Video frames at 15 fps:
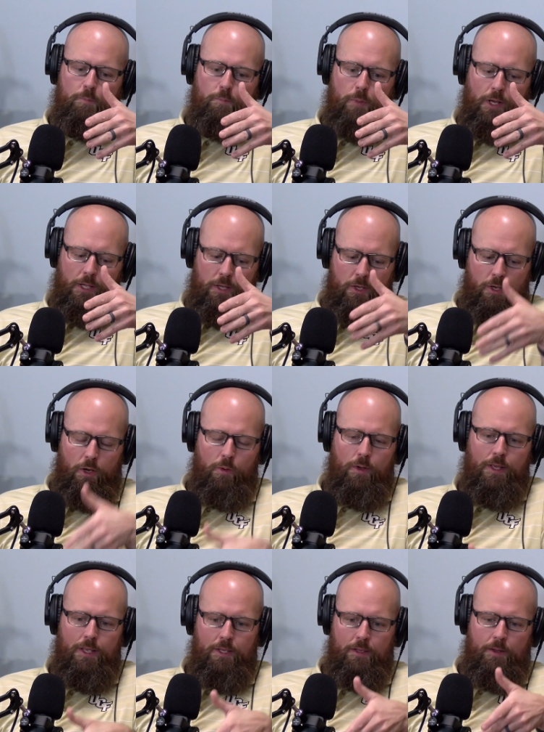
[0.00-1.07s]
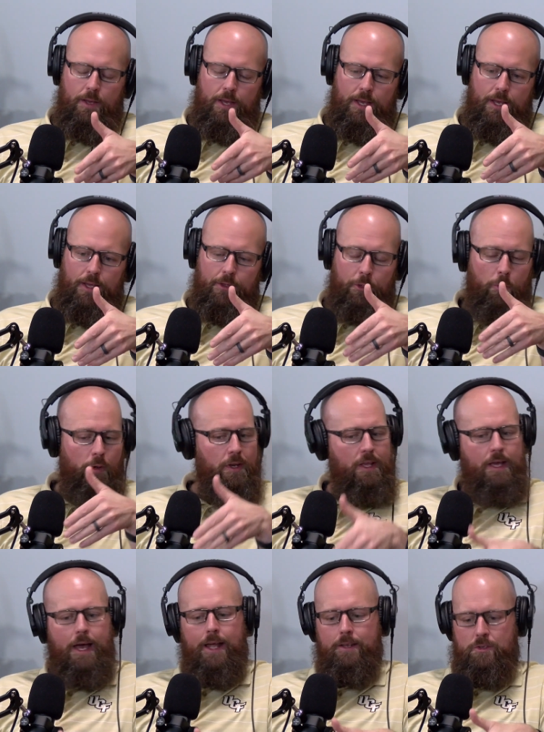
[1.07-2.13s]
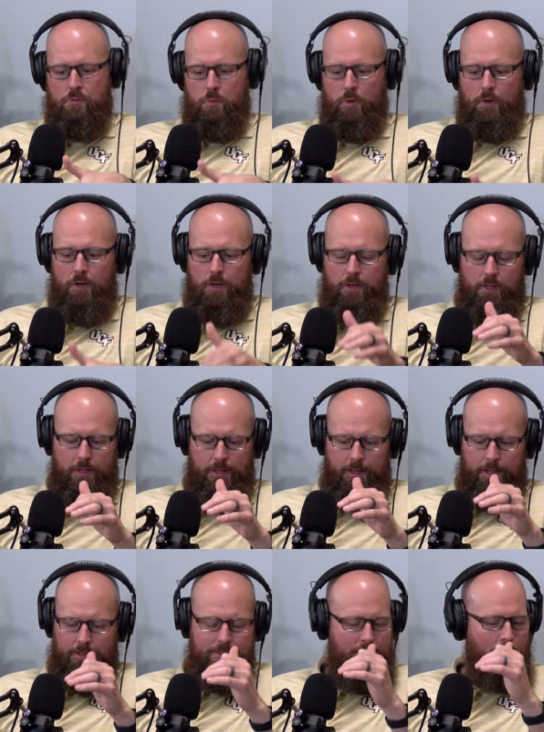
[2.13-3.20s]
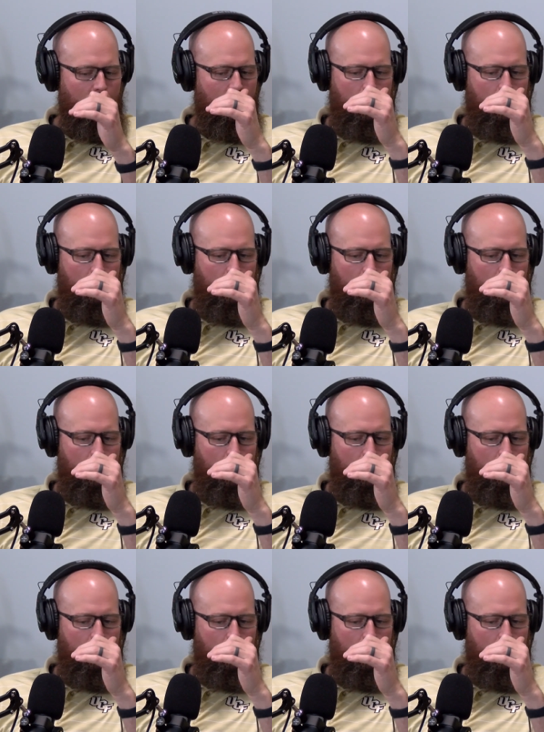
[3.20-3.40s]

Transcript: but going uh, going to God in His Word, because uh,